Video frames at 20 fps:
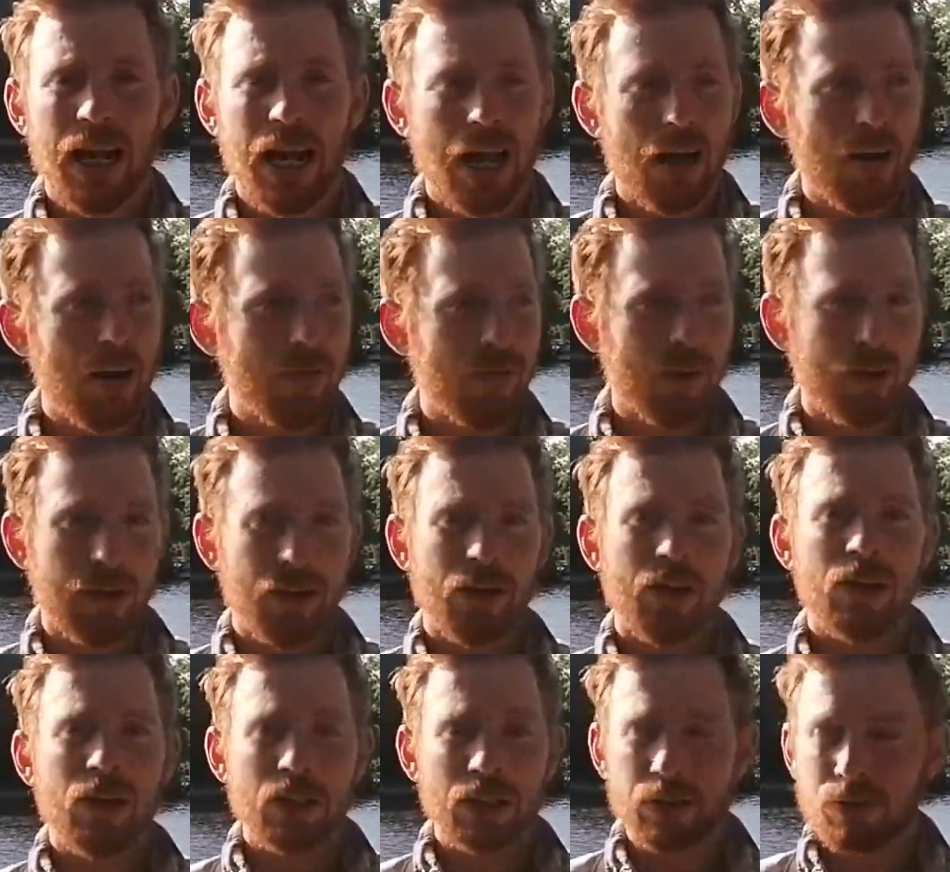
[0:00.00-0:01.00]
However,
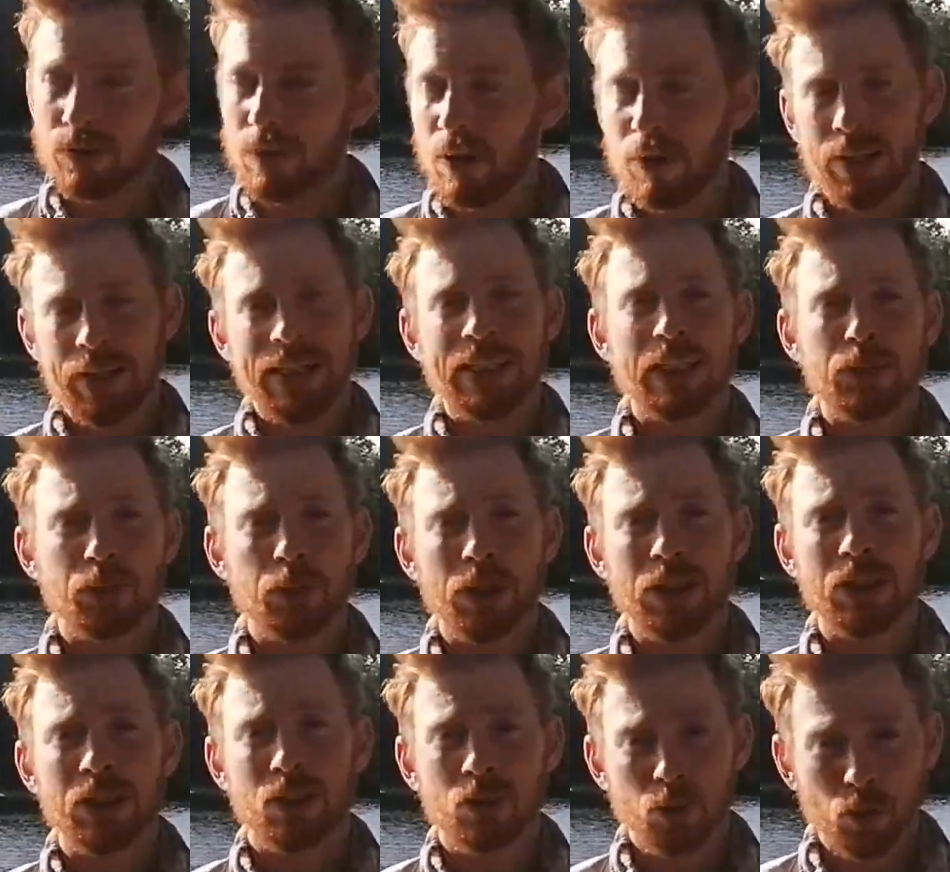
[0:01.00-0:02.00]
some very
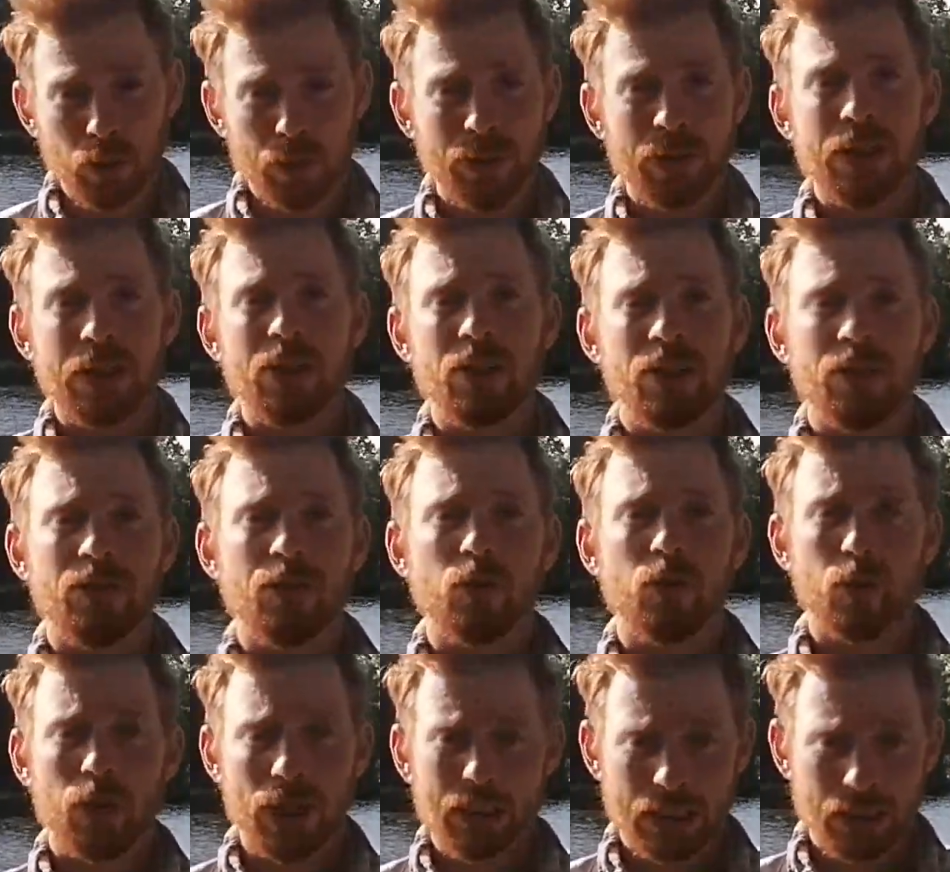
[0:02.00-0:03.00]
inspirational women who
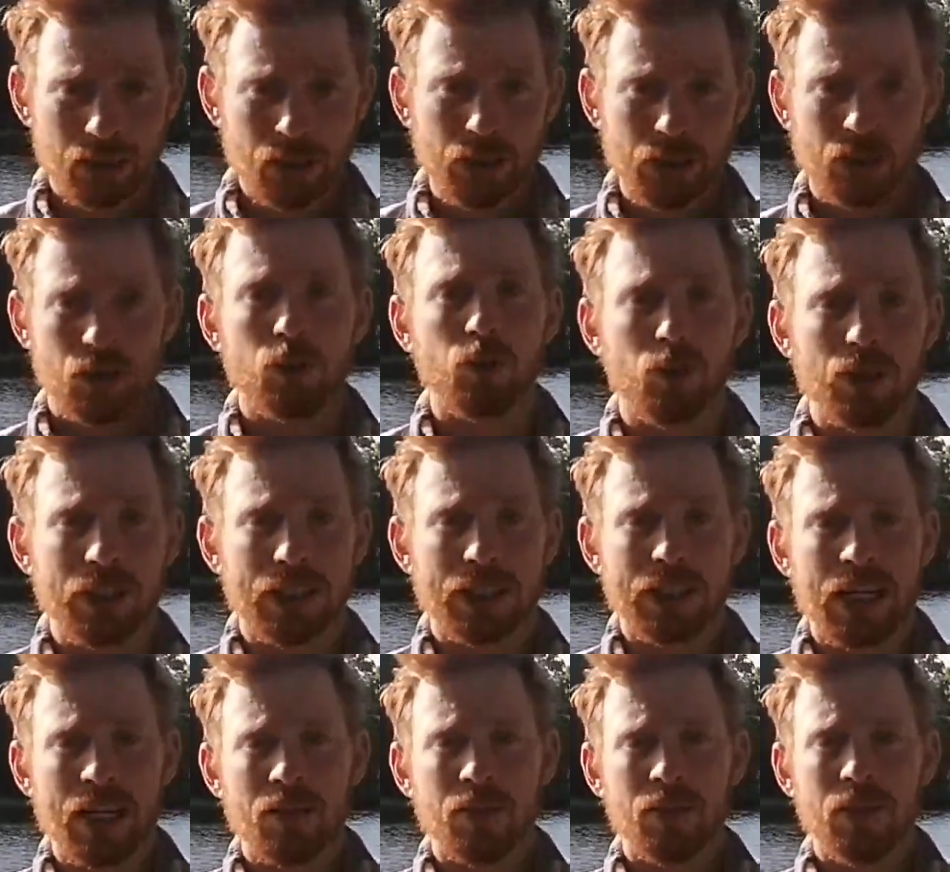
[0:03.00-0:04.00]
thought, let's sort
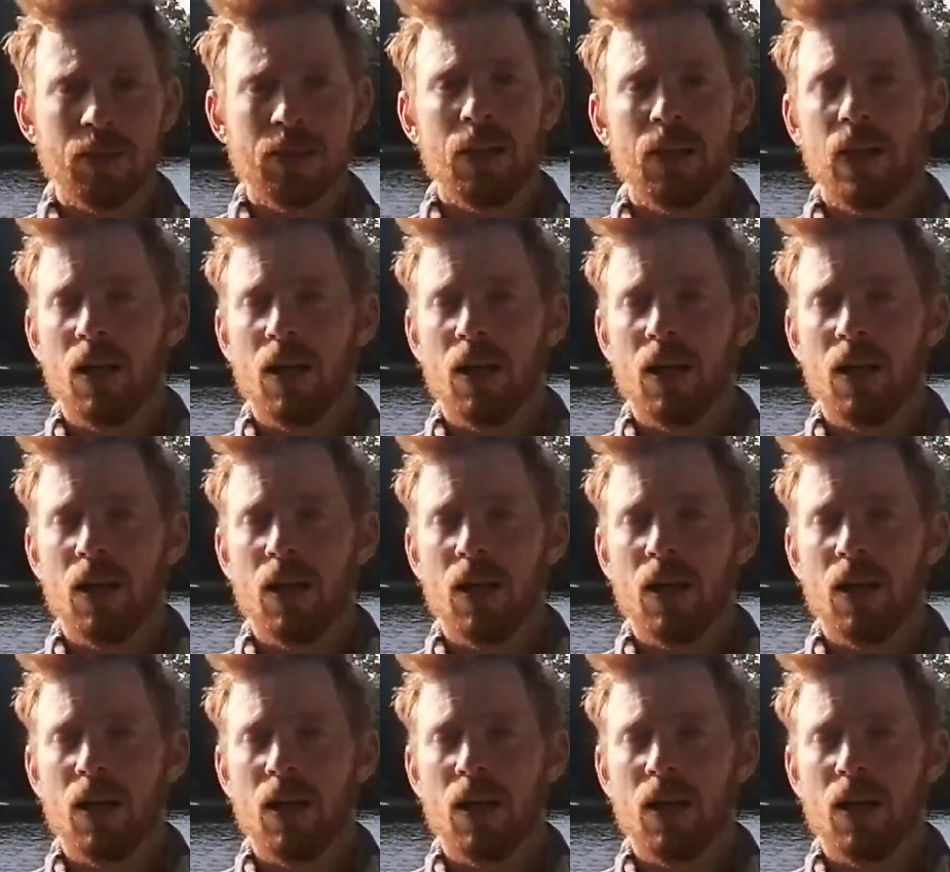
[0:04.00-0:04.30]
this out,